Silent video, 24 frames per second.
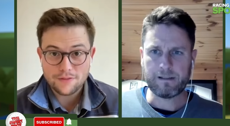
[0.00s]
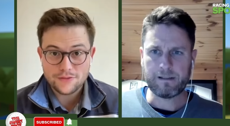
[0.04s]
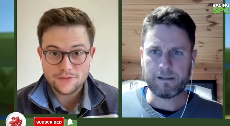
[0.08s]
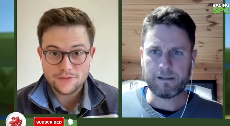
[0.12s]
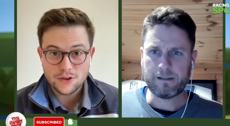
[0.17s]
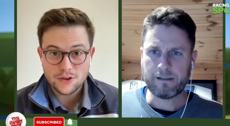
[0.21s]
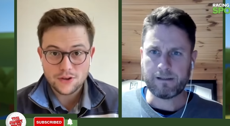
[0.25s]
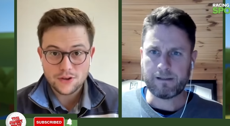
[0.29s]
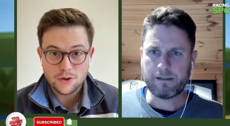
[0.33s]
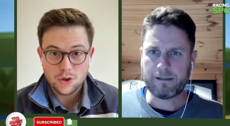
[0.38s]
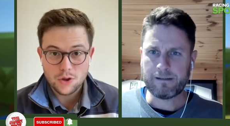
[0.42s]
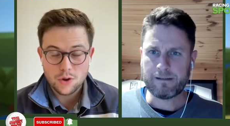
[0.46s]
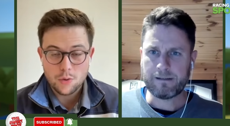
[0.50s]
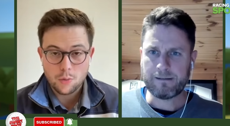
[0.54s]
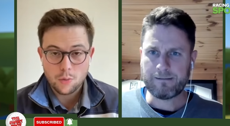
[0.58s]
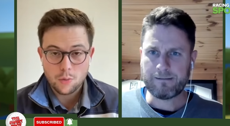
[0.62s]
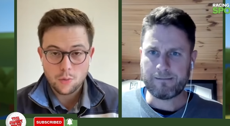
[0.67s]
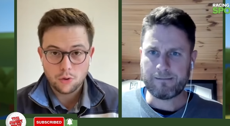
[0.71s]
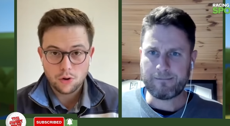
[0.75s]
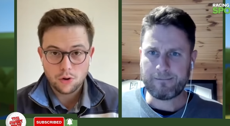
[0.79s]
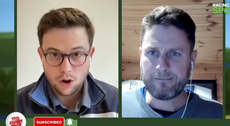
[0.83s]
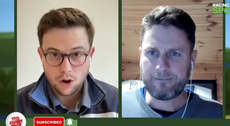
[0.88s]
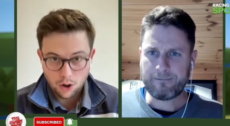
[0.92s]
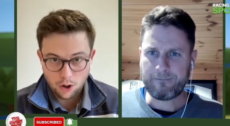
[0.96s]
Speaker 1: plenty of
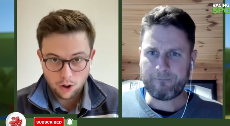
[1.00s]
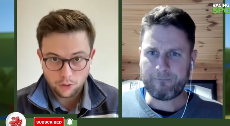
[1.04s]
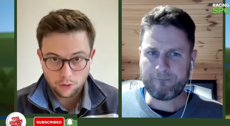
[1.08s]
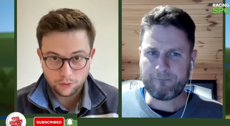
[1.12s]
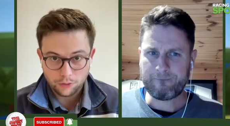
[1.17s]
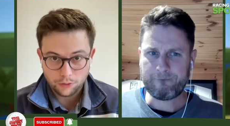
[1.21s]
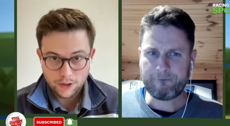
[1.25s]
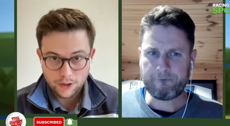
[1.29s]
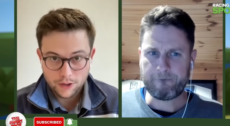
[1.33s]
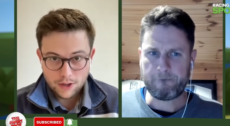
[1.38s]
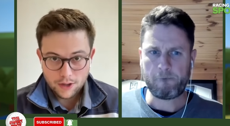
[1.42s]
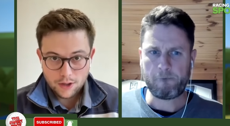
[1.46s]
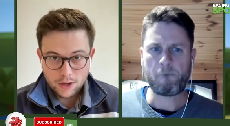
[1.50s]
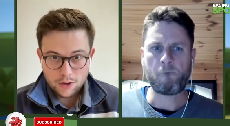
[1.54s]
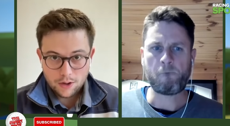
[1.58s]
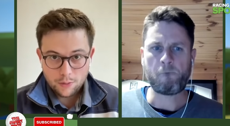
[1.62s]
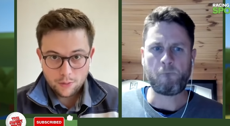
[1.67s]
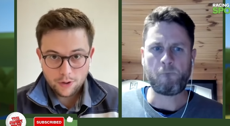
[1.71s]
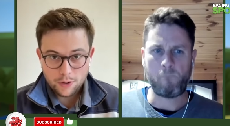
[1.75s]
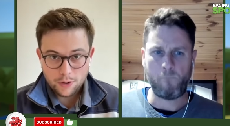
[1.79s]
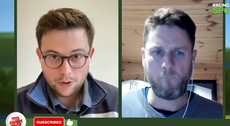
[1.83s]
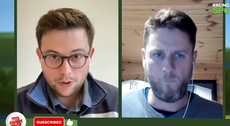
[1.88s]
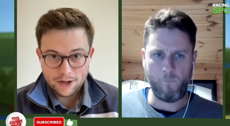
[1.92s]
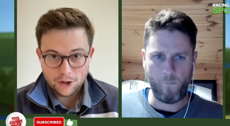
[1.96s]
you were on.
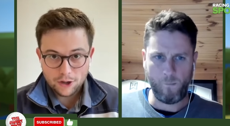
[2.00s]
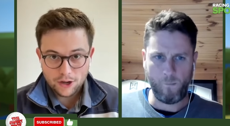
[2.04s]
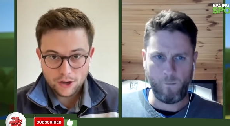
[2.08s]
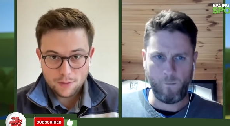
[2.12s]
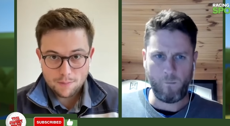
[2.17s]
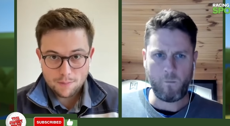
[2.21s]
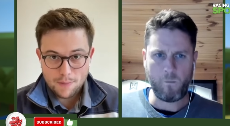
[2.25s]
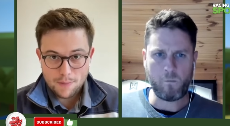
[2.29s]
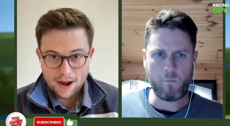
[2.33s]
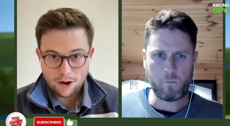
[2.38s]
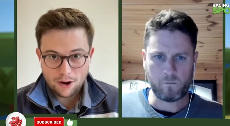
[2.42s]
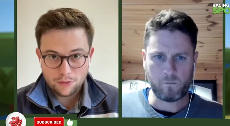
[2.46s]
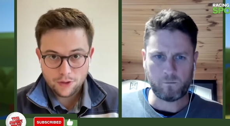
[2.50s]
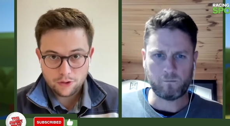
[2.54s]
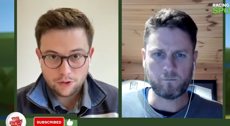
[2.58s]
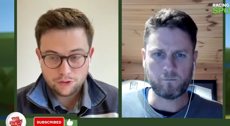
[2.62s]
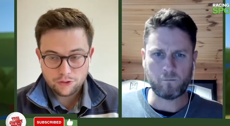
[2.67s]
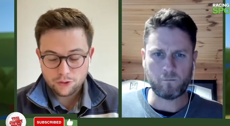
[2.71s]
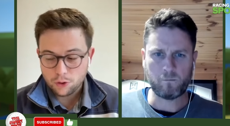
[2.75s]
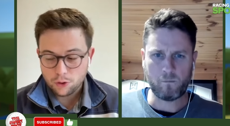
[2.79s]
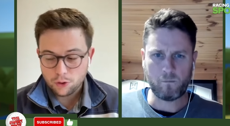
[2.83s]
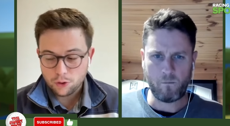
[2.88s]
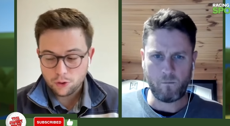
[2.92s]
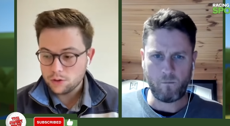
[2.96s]
We're going to be looking
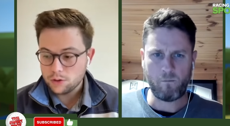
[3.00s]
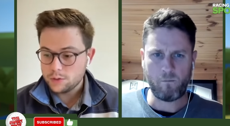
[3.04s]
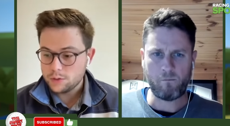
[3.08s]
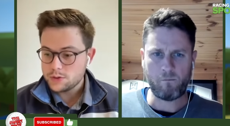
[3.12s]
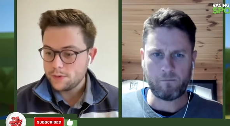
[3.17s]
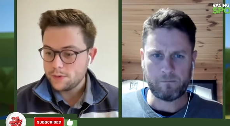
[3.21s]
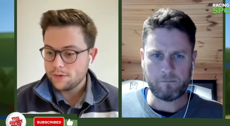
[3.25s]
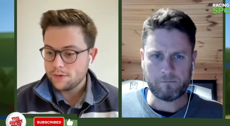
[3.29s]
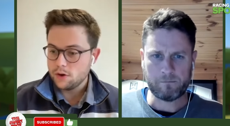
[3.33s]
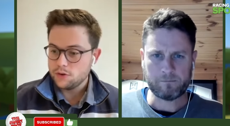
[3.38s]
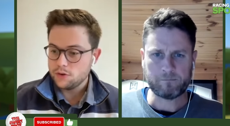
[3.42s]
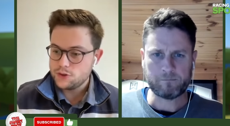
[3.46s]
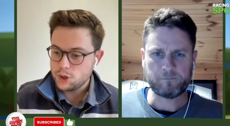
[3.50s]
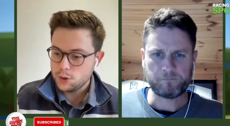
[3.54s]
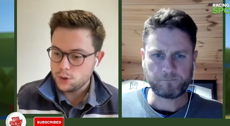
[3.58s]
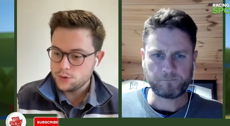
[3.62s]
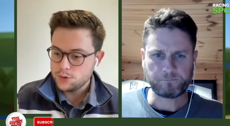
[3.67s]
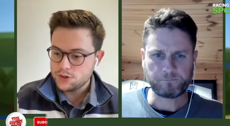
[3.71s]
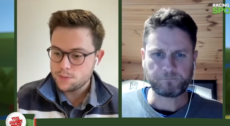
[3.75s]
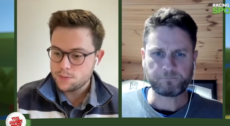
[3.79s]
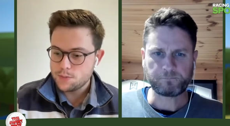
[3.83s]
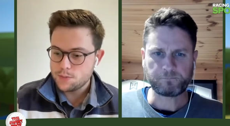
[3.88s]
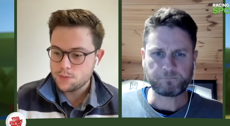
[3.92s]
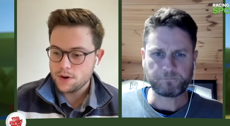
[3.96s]
back on those tournaments. We've got
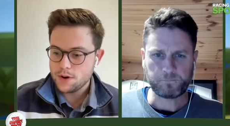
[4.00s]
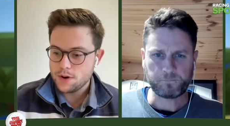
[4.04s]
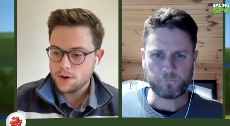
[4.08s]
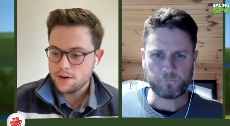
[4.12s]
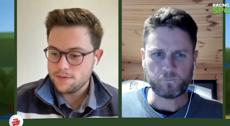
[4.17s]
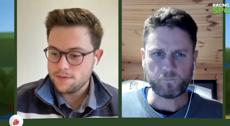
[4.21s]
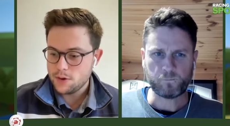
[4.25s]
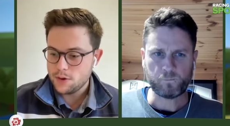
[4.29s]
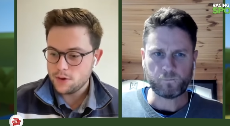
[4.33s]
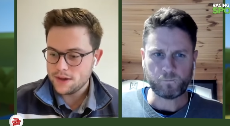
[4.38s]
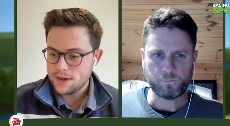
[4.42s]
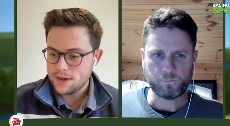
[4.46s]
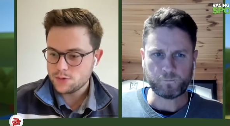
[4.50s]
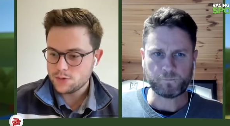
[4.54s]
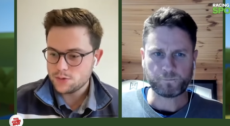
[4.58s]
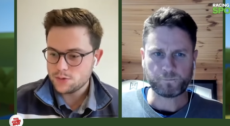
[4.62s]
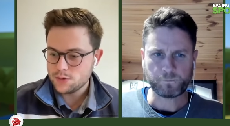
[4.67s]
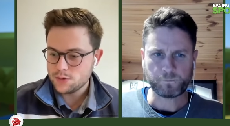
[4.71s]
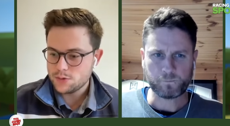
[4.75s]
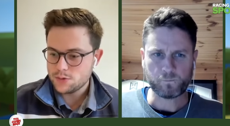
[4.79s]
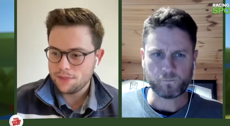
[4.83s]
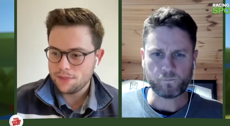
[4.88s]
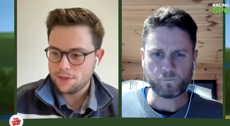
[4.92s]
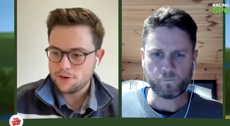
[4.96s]
two to preview
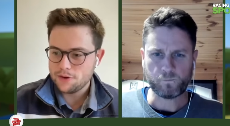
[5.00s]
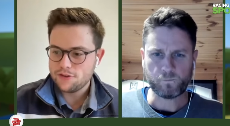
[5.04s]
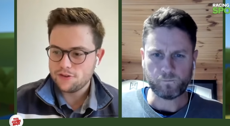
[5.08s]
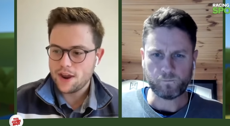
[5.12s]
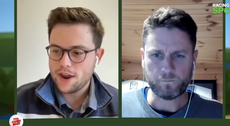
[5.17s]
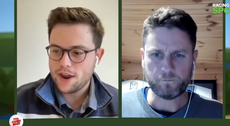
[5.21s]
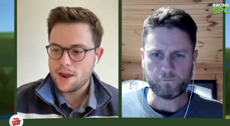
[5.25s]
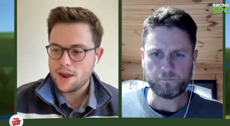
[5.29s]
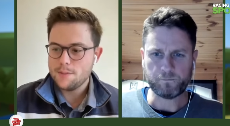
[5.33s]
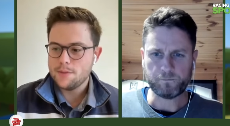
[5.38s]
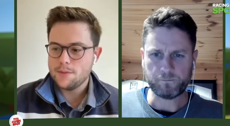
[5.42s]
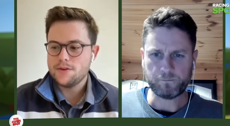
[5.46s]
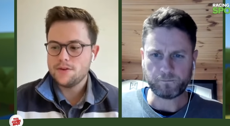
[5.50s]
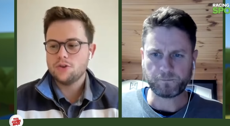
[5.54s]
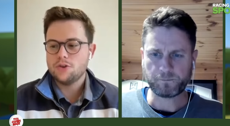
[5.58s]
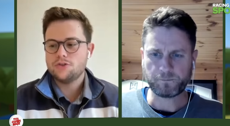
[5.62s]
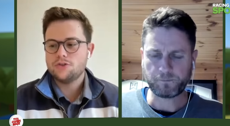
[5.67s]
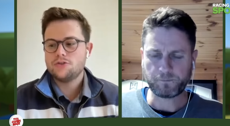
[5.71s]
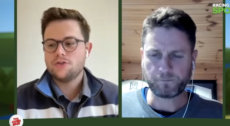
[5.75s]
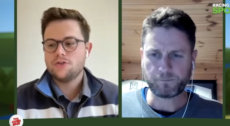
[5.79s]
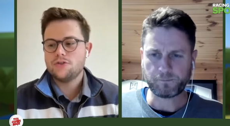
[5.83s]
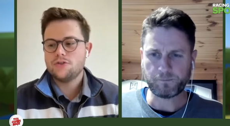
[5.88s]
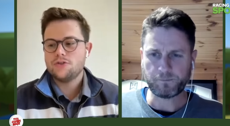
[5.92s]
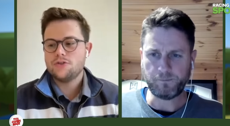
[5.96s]
this week in the shape
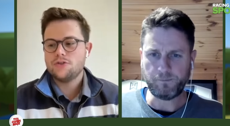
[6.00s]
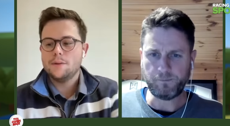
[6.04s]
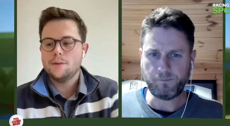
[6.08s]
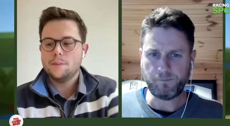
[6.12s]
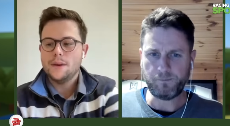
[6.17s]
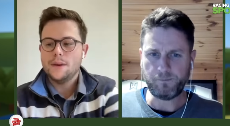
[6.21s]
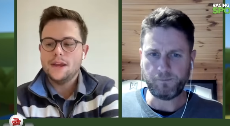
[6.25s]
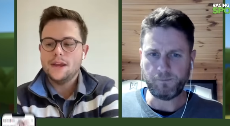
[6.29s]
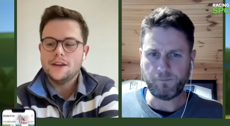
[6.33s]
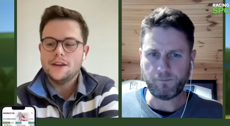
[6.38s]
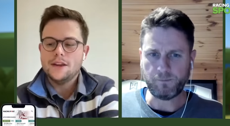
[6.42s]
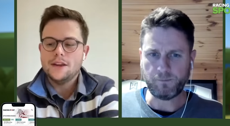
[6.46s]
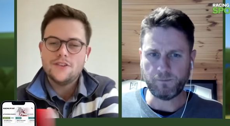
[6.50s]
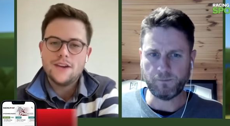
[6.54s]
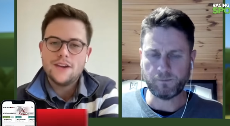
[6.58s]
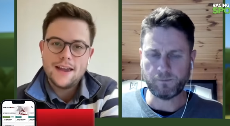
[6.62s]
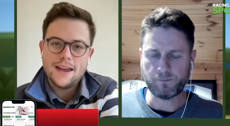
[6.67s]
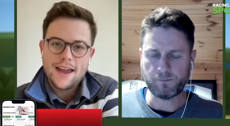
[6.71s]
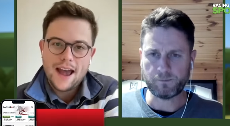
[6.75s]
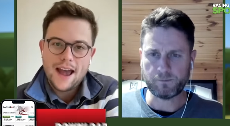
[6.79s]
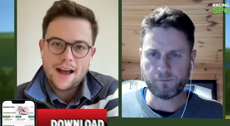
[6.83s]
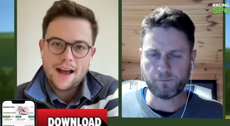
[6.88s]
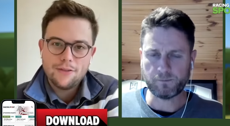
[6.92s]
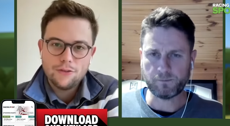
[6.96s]
of the Australian P
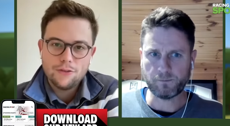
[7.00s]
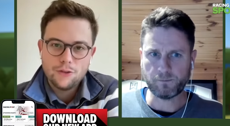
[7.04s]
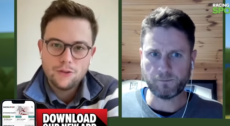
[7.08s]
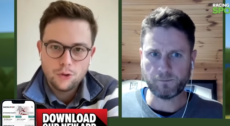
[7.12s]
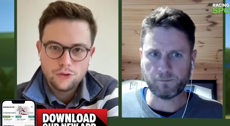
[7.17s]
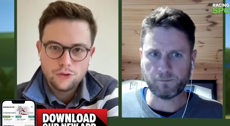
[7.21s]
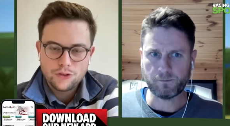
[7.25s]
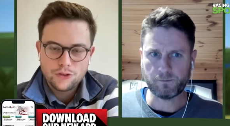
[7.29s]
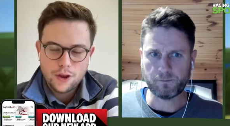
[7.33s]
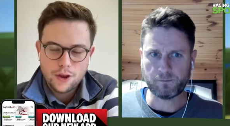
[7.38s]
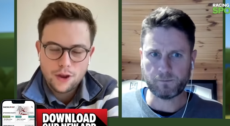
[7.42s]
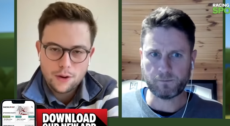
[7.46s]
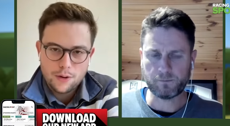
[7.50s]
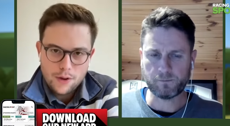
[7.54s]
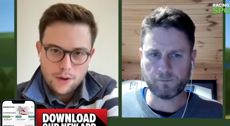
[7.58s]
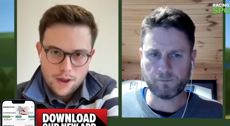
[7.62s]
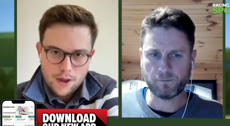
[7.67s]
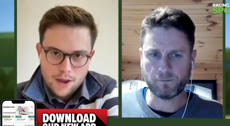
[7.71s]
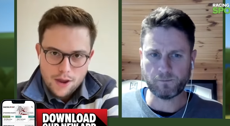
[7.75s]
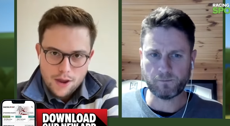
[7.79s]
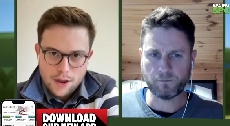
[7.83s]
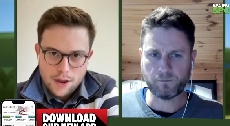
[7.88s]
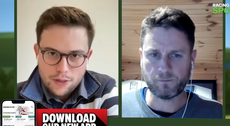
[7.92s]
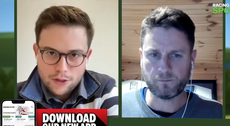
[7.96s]
G A and
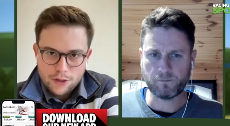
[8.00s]
also